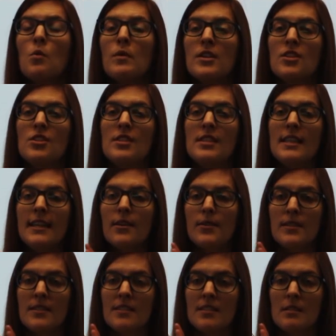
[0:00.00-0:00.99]
which
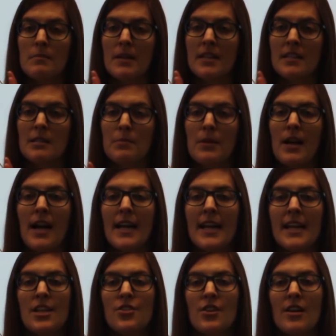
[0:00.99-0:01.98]
decreases the money supply
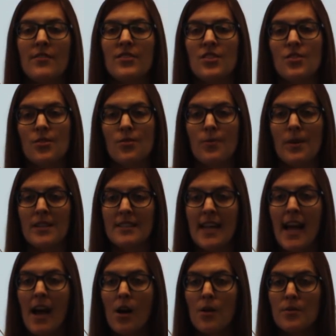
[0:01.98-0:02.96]
and drives interest rates
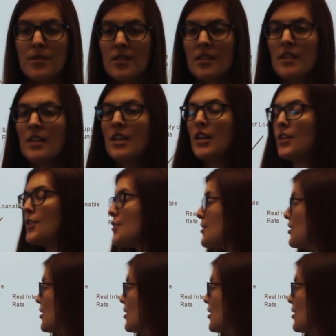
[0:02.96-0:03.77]
out, the